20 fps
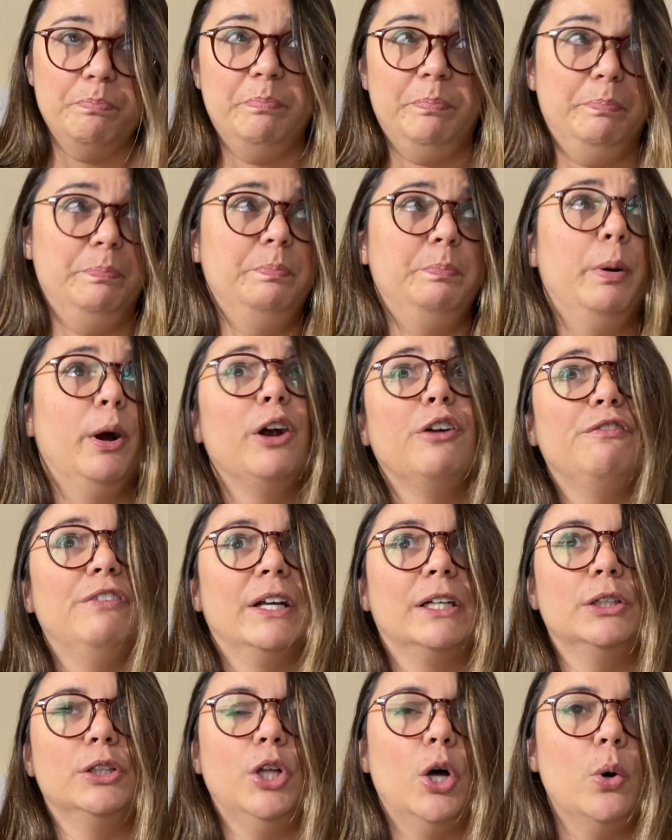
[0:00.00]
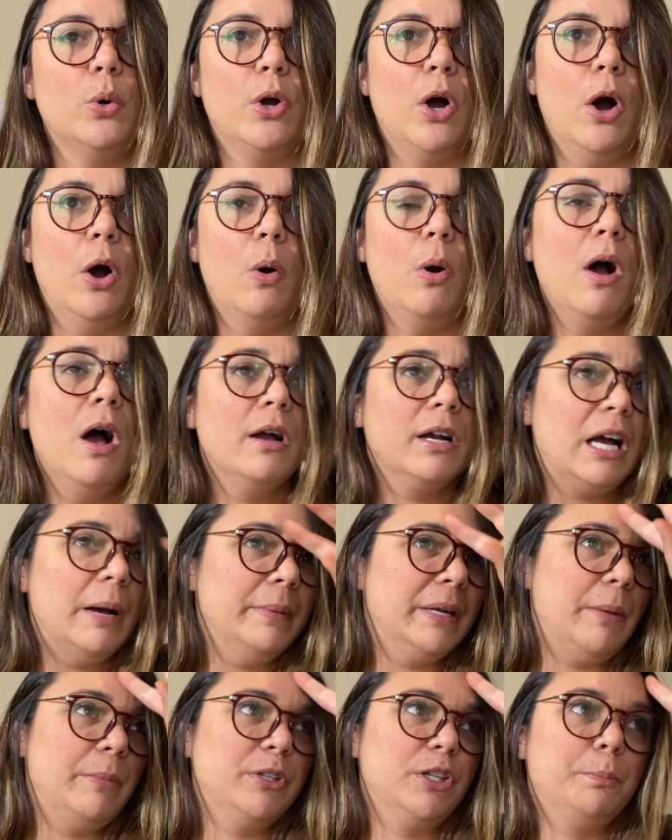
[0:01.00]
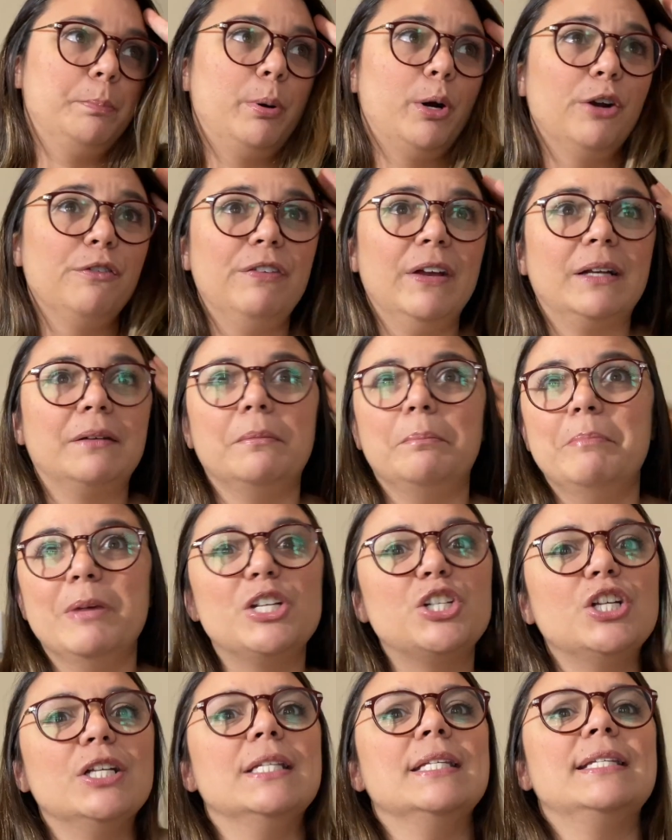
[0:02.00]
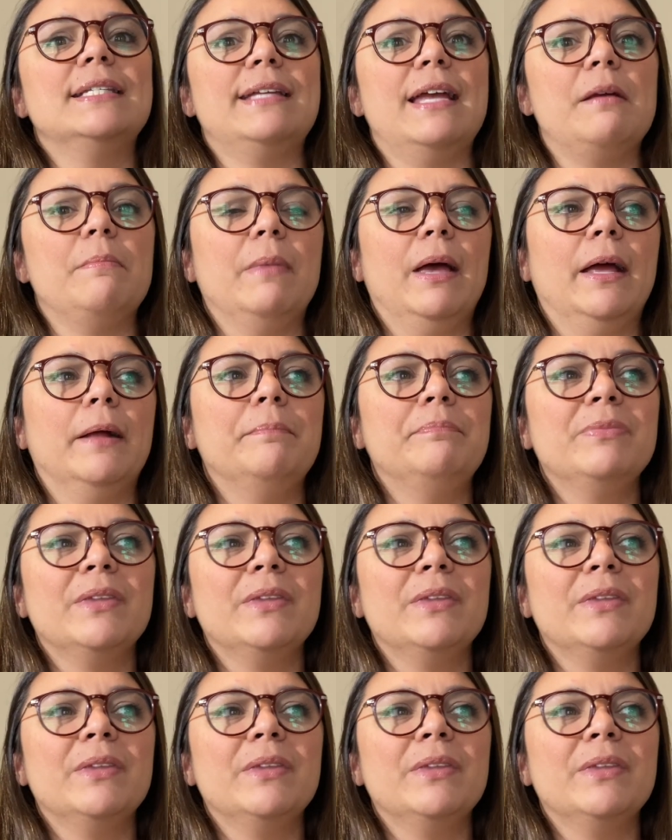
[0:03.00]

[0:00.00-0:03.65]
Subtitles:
perfect logo, coming up with a perfect mission statement.